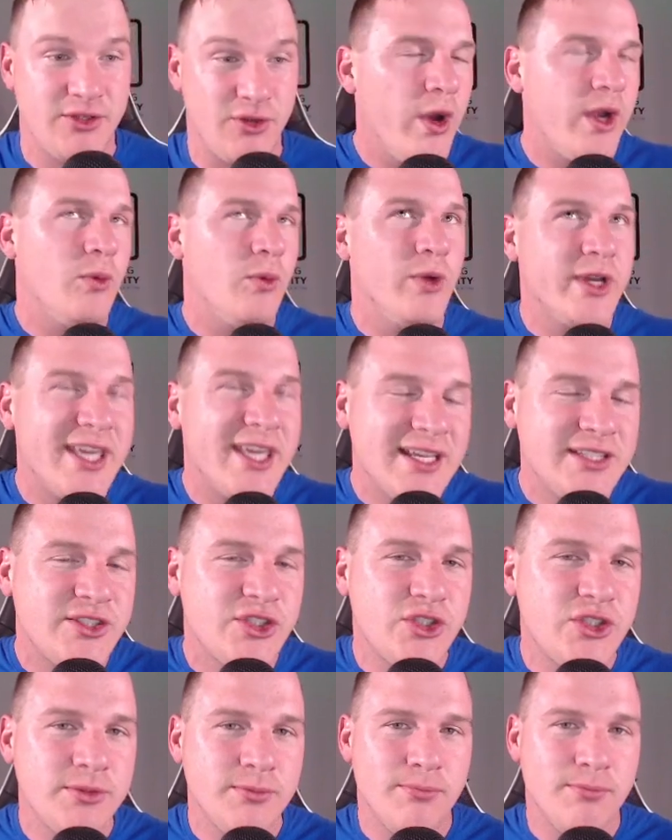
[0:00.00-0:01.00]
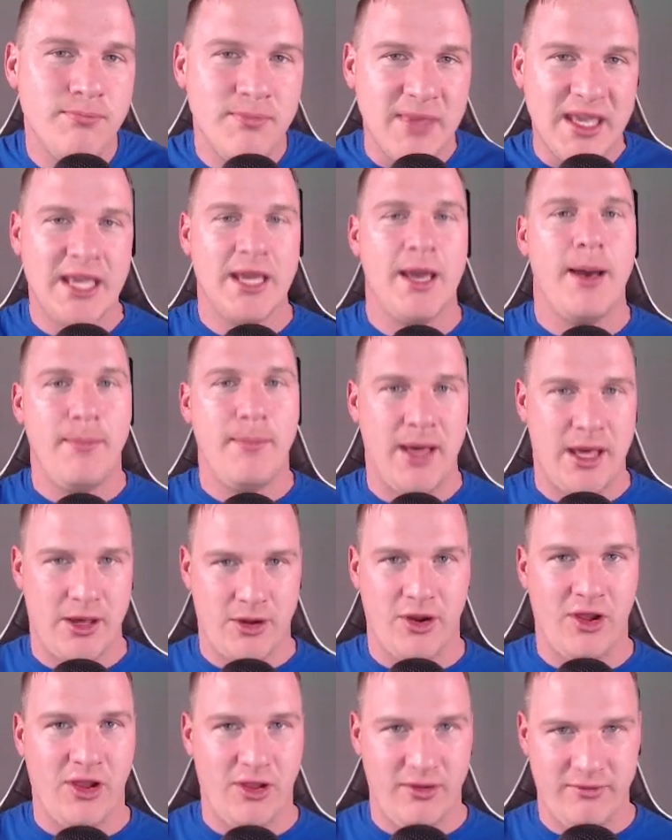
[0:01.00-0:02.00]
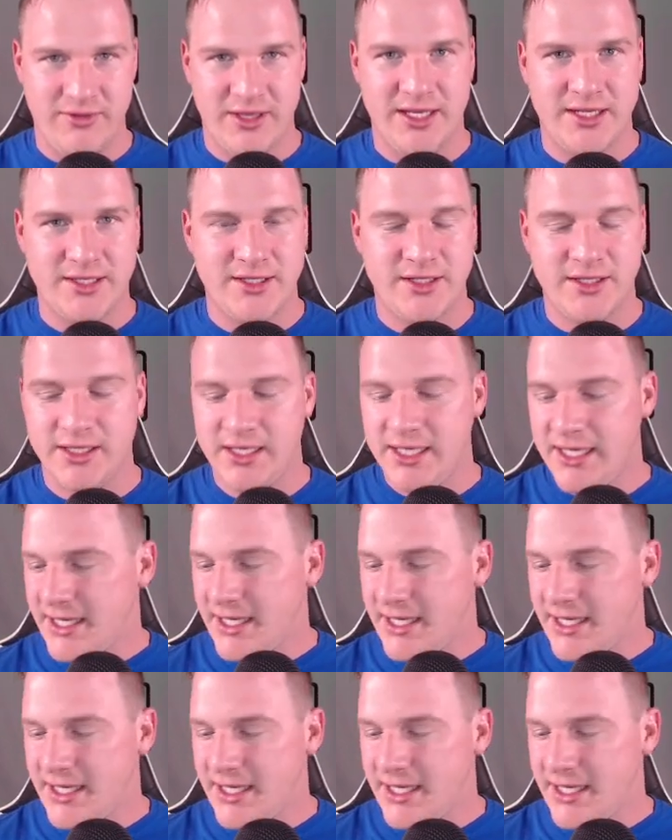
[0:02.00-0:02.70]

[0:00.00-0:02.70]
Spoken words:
What gets me about all of this